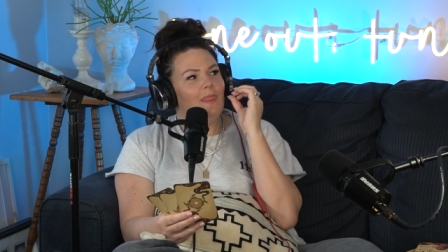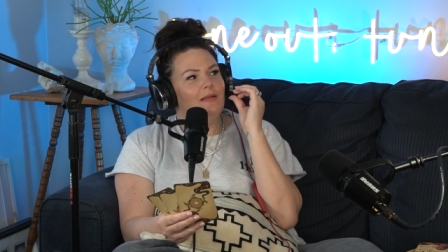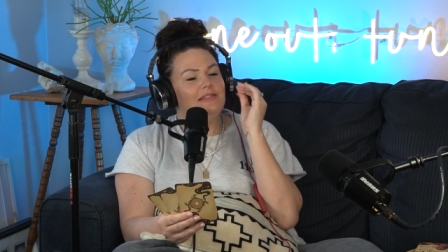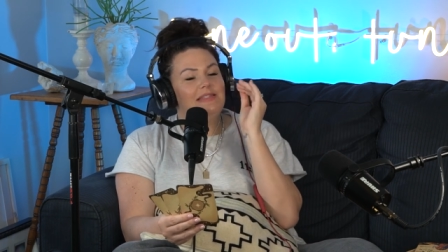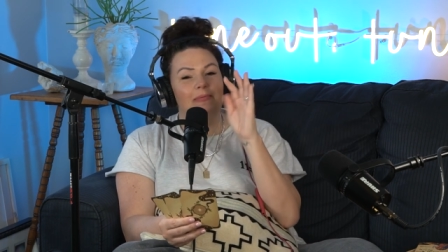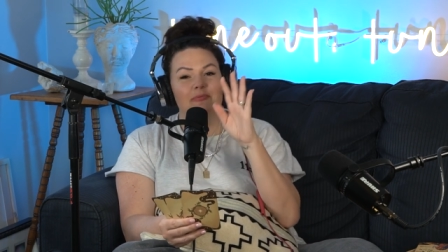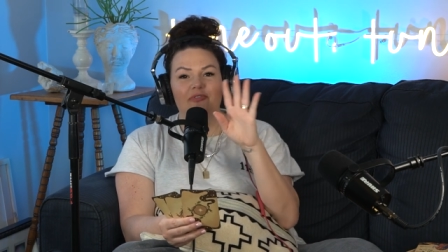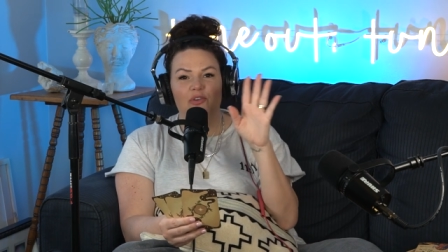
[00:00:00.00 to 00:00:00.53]

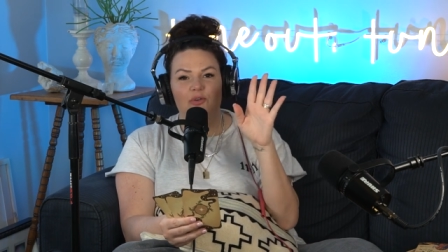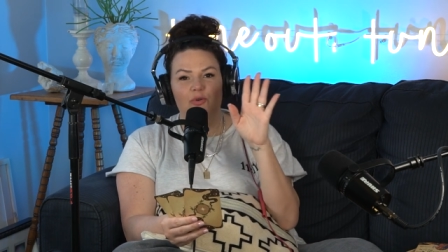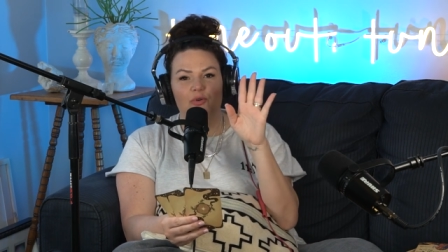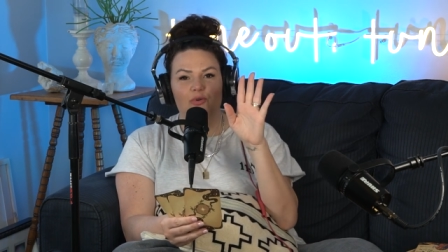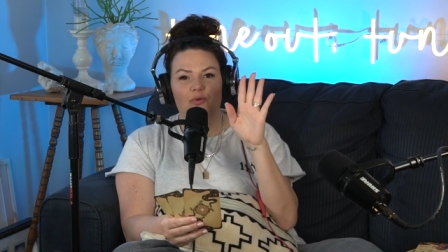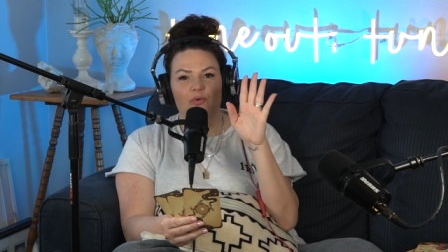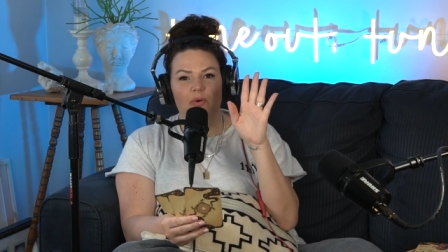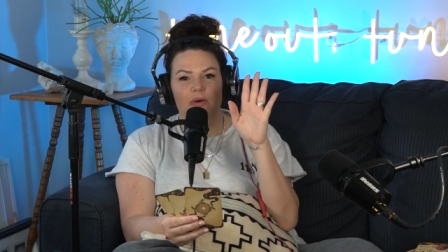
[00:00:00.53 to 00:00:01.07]
Some of you
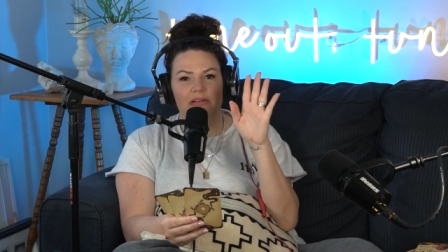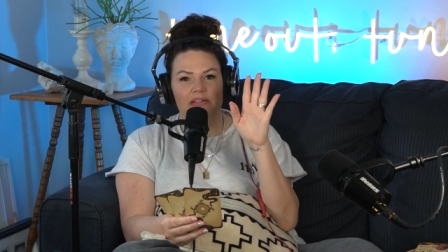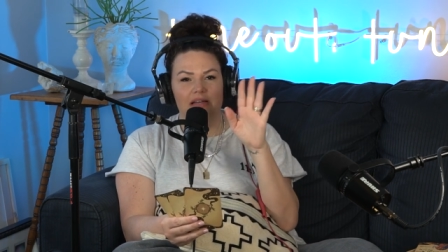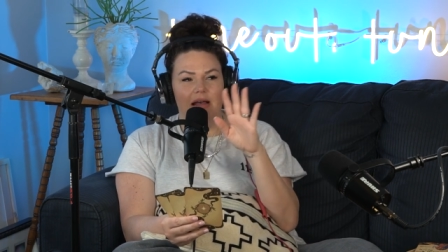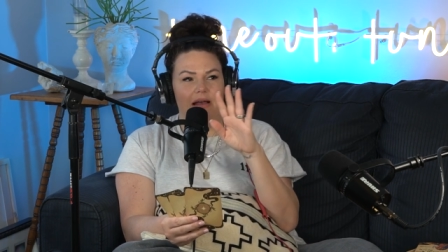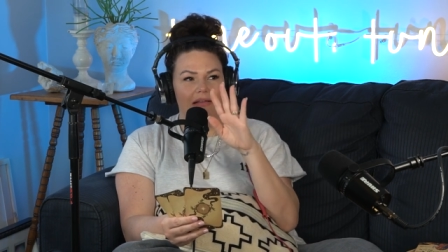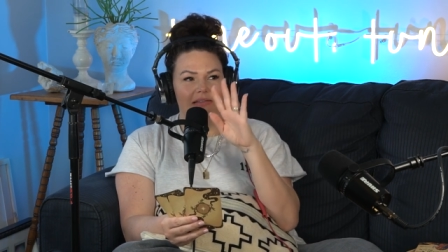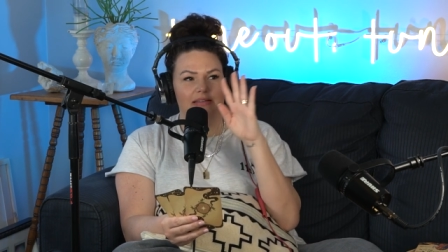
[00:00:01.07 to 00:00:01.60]
who
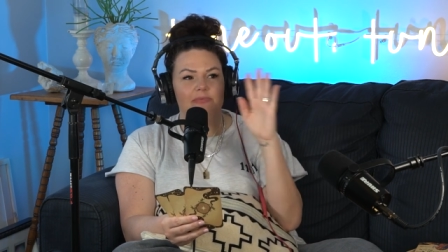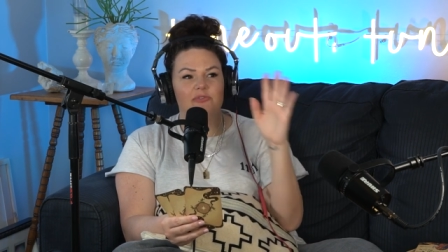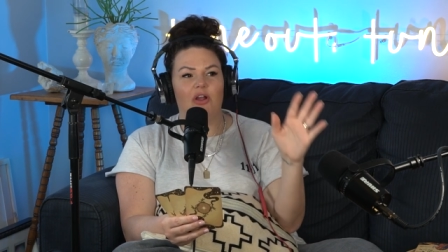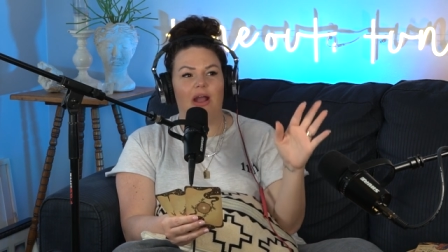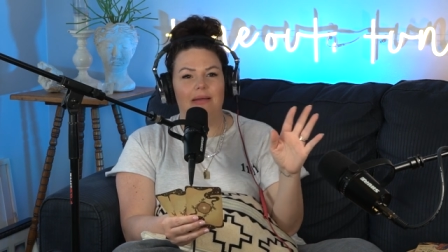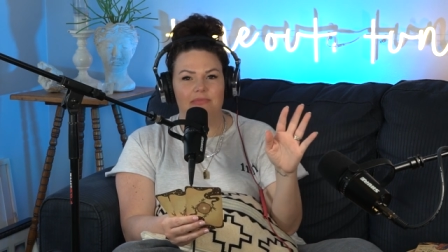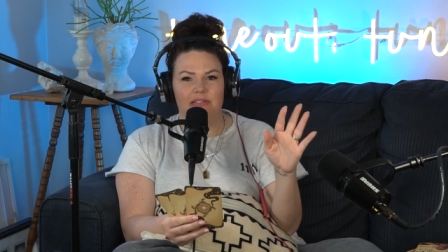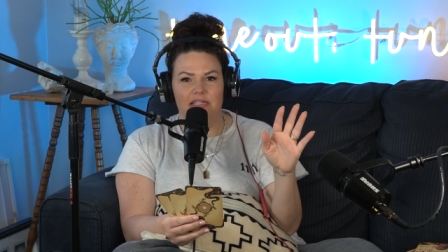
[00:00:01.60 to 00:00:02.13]
uh,
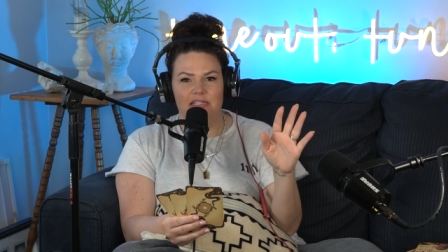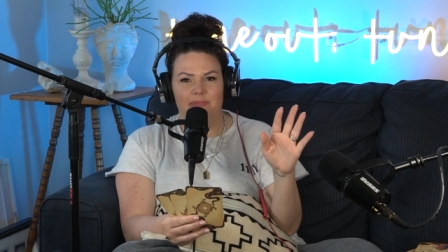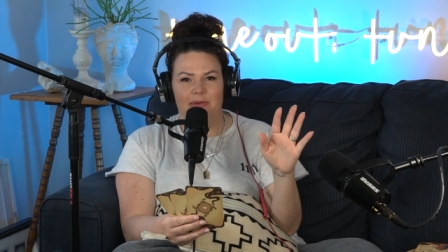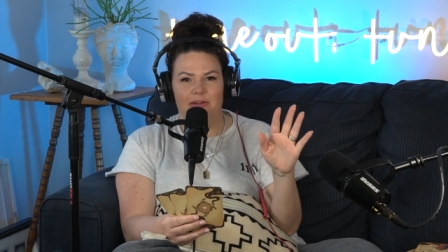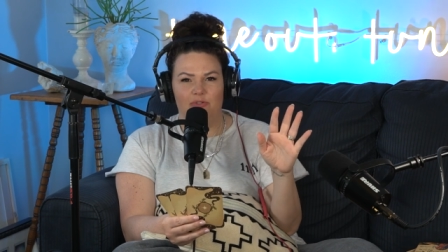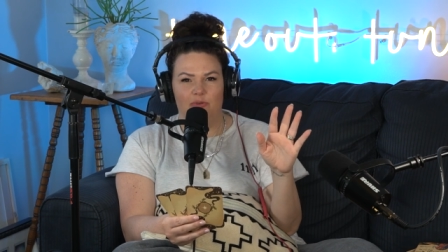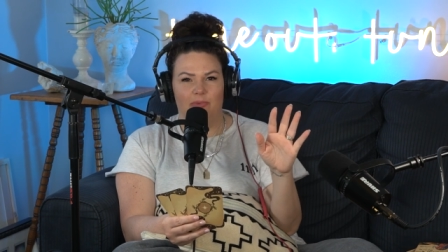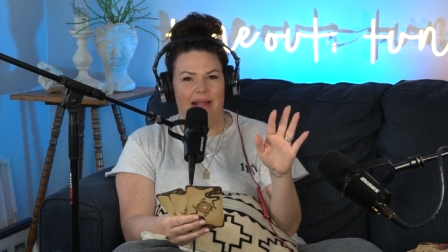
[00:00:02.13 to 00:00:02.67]
subscribe to these
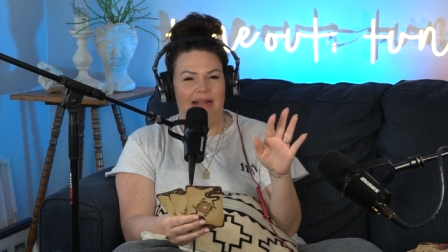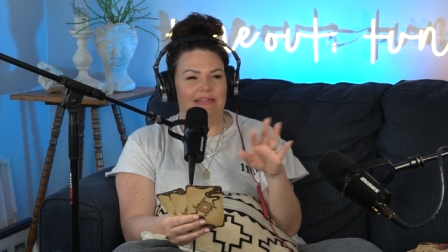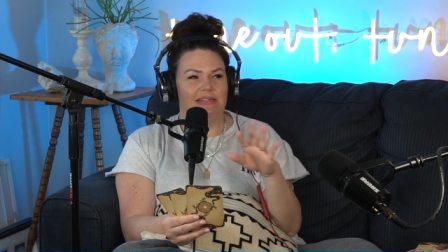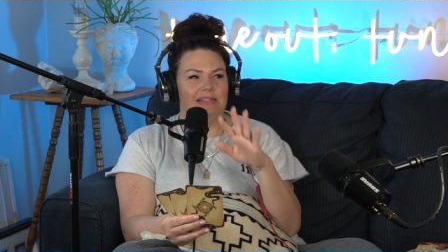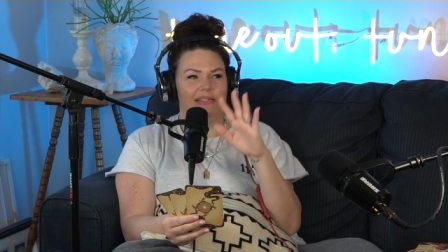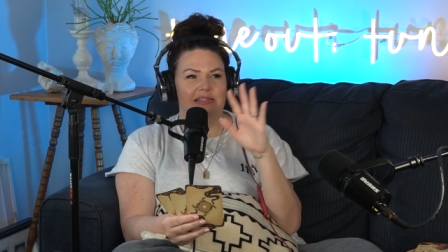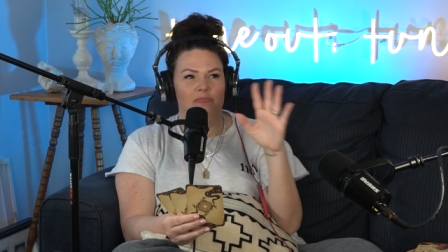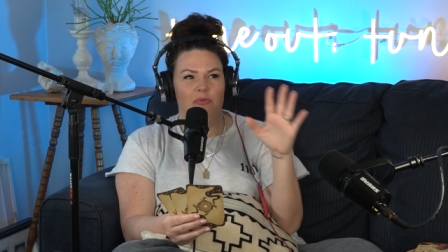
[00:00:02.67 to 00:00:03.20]
spiritual
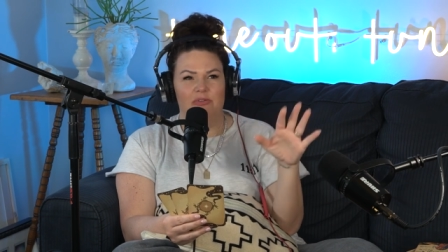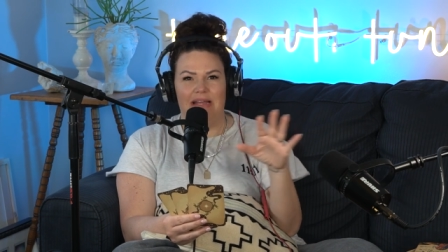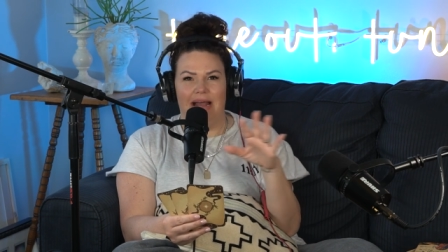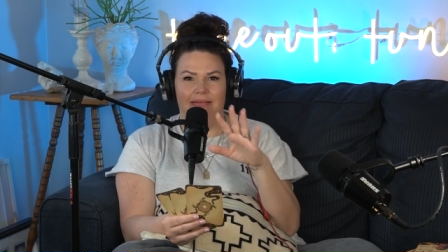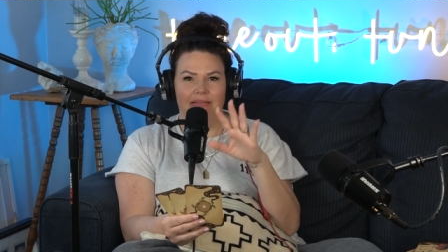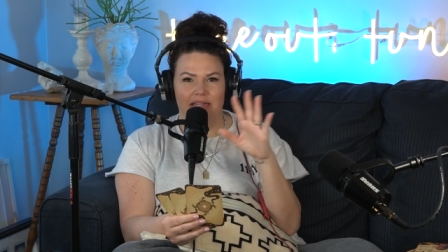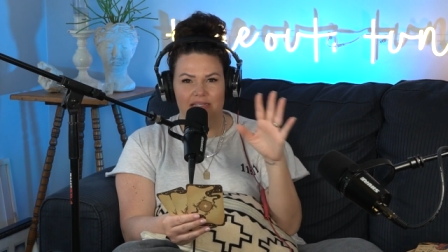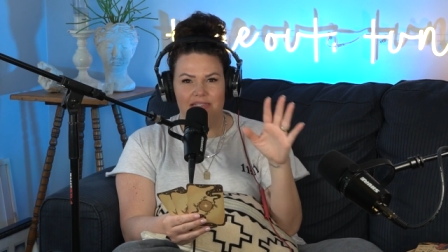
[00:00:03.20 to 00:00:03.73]
practices,
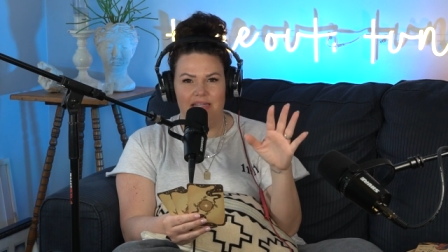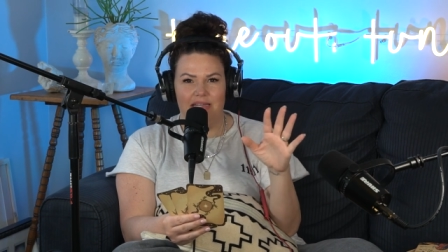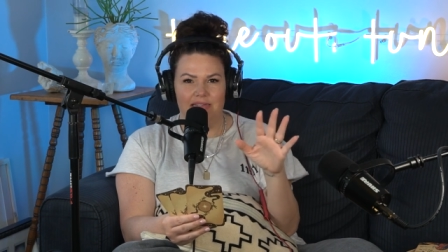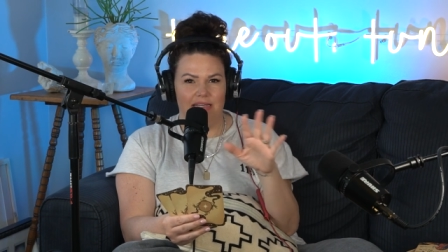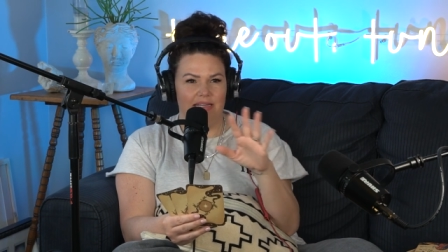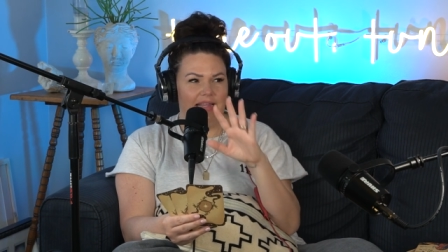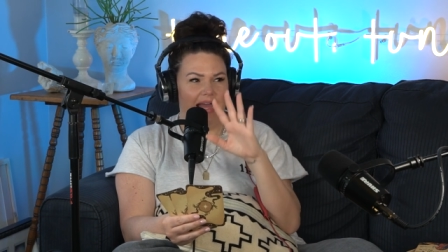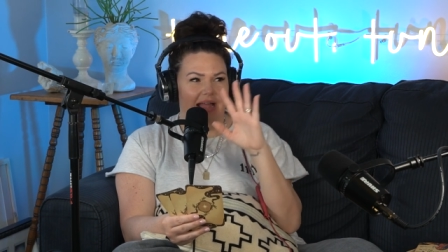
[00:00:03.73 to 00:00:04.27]
modalities, things
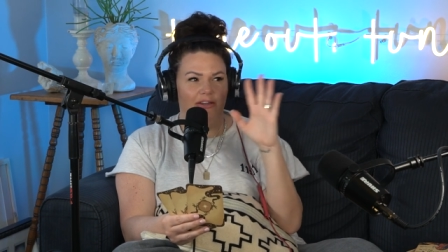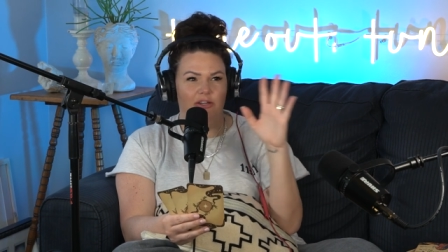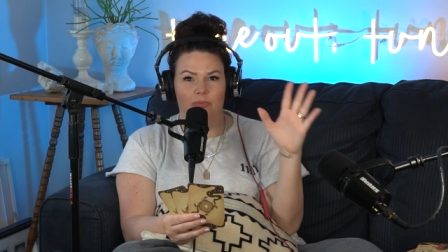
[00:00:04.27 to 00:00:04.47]
like that,